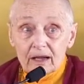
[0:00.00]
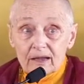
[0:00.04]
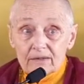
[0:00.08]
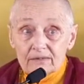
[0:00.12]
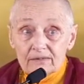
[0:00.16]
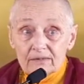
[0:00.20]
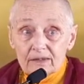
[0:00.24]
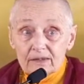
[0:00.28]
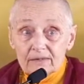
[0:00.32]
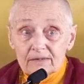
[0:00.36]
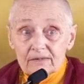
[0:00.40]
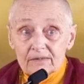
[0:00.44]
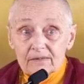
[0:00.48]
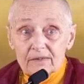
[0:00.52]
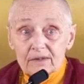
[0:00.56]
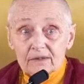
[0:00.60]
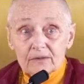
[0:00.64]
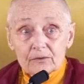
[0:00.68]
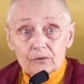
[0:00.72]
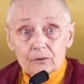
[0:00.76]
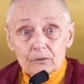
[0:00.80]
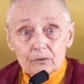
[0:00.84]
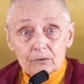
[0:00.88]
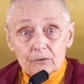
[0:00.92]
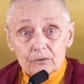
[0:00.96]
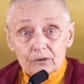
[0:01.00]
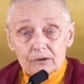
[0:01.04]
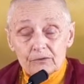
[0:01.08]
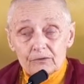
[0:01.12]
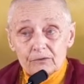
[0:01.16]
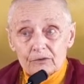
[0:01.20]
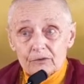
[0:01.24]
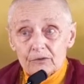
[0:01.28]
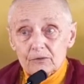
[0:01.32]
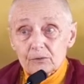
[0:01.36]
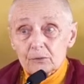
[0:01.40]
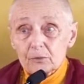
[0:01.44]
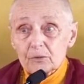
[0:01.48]
As I said, all of
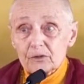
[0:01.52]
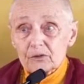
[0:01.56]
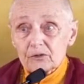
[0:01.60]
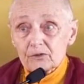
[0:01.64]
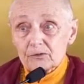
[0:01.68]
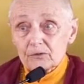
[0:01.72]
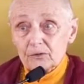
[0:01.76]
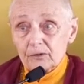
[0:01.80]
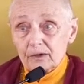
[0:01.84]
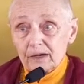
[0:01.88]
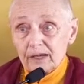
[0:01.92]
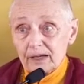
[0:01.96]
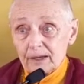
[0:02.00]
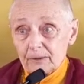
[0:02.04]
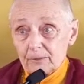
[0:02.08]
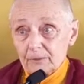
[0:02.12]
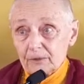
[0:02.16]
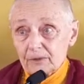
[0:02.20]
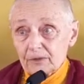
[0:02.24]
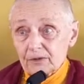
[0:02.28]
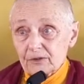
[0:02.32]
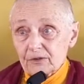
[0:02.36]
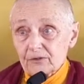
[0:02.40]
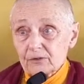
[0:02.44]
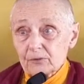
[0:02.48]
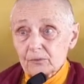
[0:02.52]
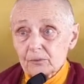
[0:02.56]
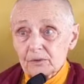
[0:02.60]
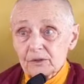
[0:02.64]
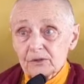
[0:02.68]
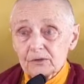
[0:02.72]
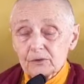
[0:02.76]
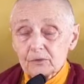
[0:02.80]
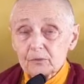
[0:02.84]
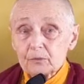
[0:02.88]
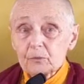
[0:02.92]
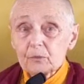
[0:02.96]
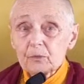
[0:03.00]
us wish for happiness. We
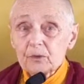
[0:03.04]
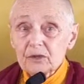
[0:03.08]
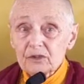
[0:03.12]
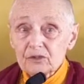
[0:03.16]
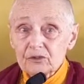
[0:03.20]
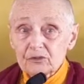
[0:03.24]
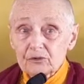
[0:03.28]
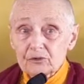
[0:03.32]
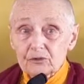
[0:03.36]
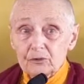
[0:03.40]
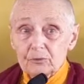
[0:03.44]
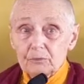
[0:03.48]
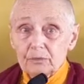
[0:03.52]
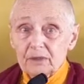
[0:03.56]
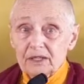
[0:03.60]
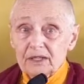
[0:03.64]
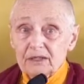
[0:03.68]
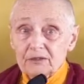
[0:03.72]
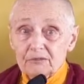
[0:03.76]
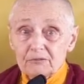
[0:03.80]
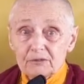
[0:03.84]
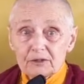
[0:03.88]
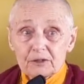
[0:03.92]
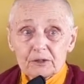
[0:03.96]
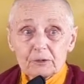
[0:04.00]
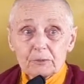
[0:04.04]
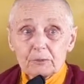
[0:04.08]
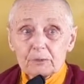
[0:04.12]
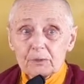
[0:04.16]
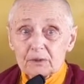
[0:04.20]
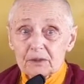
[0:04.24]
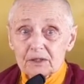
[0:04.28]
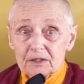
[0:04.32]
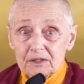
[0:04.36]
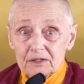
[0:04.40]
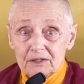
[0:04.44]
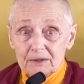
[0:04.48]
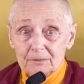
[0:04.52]
don't wish to be
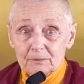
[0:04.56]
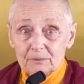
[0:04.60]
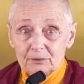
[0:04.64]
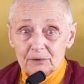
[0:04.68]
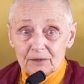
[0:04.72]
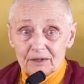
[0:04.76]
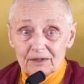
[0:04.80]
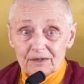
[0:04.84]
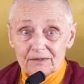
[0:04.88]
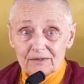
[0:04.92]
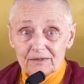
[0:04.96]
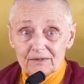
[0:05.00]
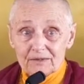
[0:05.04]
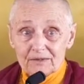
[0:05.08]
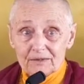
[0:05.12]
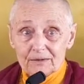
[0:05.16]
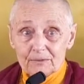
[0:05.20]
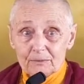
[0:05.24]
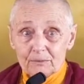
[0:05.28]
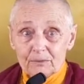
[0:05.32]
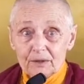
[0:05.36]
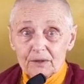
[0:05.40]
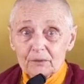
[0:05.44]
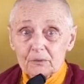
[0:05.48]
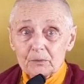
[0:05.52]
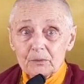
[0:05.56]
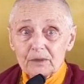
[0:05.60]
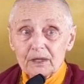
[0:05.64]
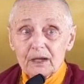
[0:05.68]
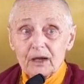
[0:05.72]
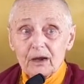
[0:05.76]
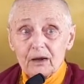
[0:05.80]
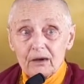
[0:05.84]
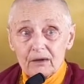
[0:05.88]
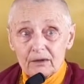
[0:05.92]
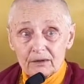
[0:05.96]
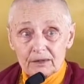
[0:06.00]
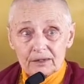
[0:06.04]
irritable and depressed, but we
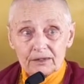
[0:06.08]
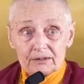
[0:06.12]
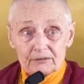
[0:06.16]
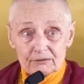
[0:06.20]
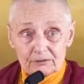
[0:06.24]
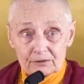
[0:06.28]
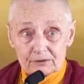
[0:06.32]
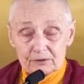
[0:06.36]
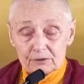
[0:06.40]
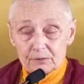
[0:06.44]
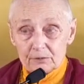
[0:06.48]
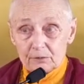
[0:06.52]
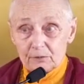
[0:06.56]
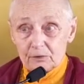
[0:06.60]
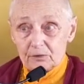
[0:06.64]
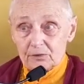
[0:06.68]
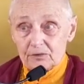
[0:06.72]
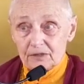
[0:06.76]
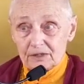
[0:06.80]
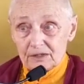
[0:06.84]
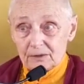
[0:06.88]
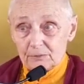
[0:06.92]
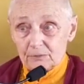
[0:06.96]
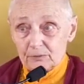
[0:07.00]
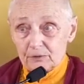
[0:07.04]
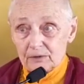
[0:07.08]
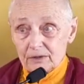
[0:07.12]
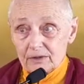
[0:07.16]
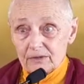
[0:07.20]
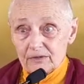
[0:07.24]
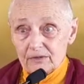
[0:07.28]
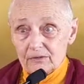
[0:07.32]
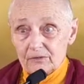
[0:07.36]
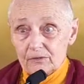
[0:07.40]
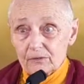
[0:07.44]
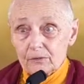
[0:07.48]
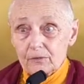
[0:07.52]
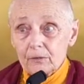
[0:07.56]
are irritable and depressed.